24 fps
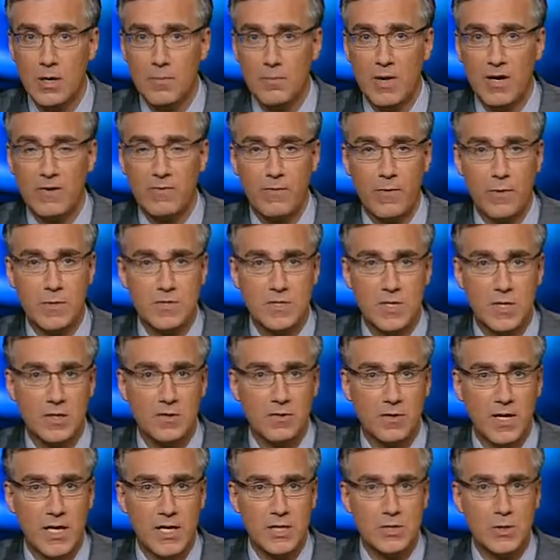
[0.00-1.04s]
My first
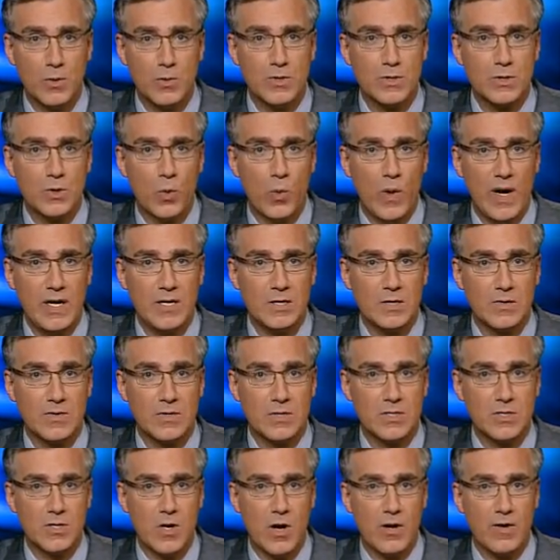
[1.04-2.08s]
inclination was to wait until
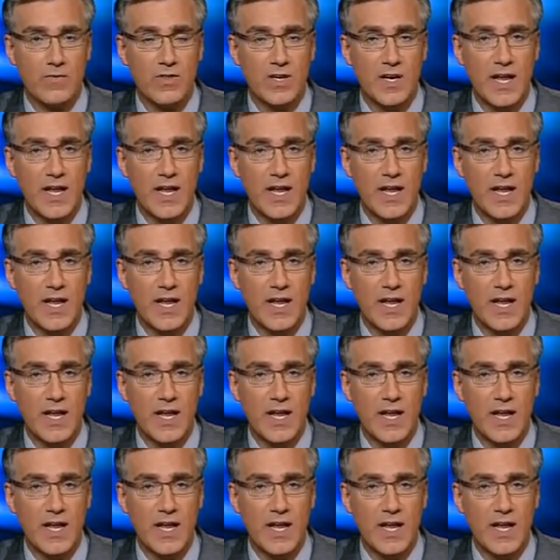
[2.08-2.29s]
the start of